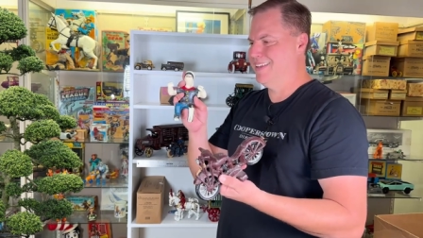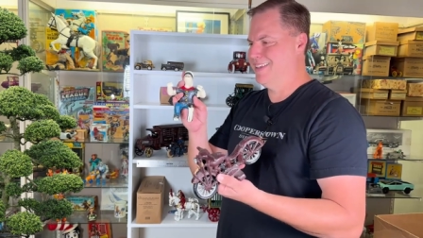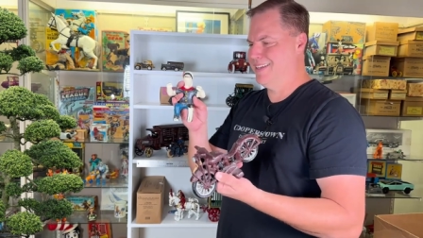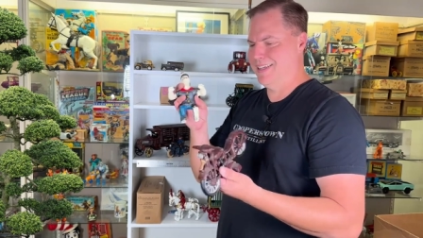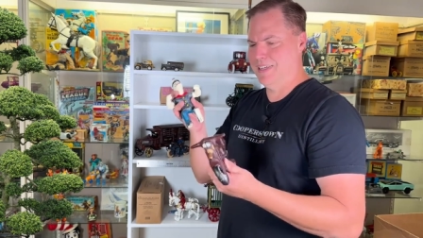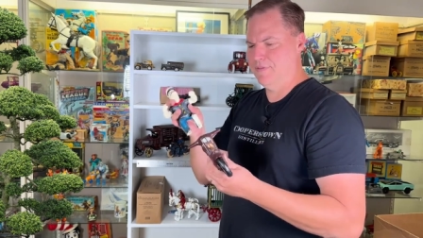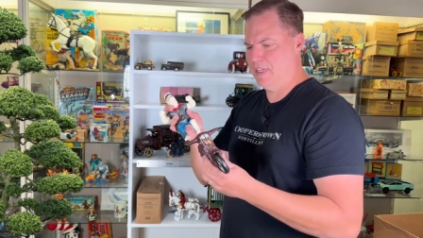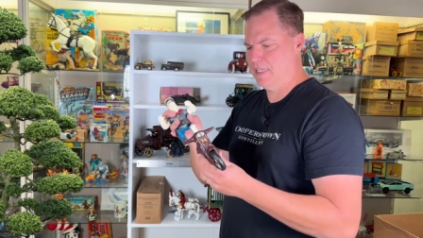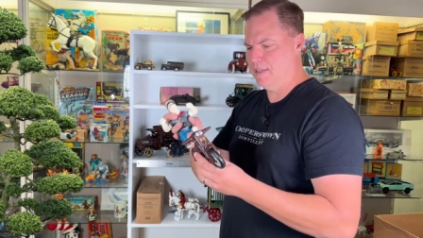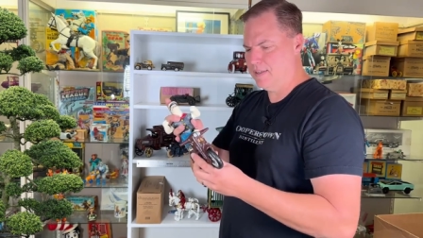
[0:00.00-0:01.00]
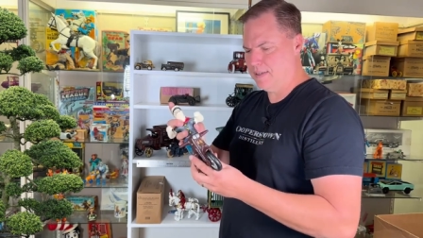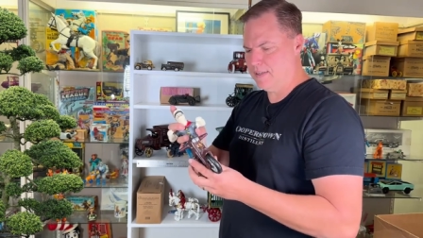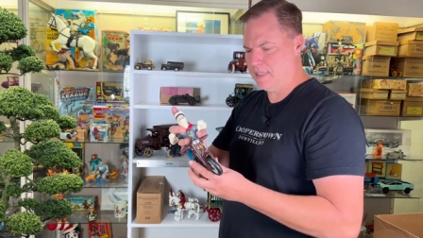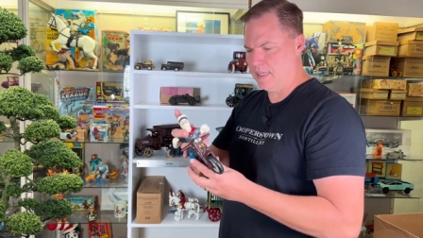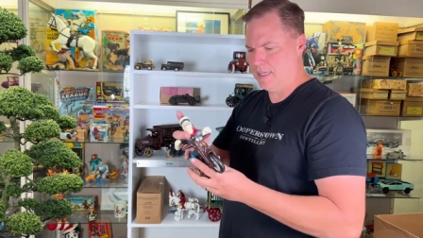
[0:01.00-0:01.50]
in a fantasy
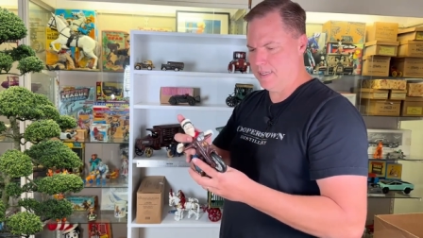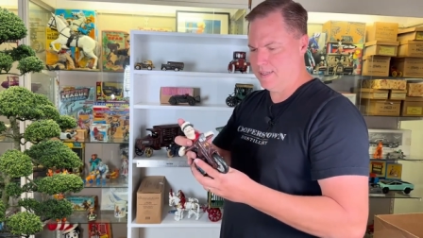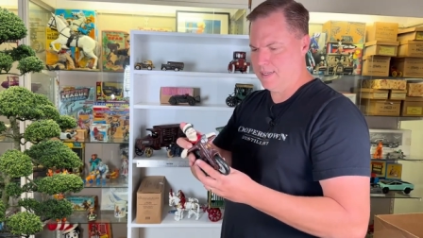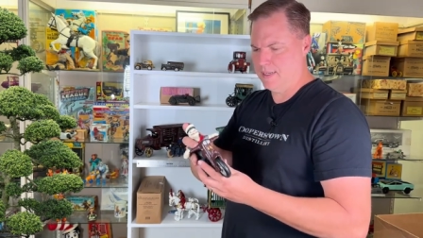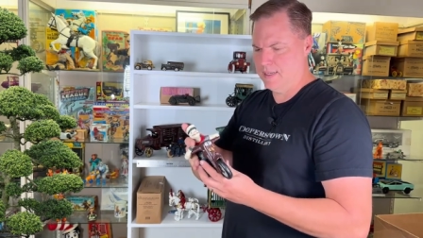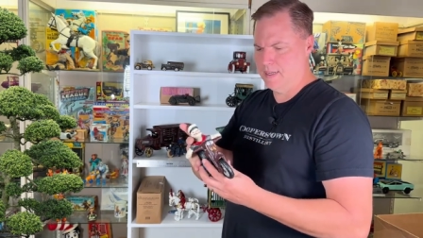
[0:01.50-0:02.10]
size,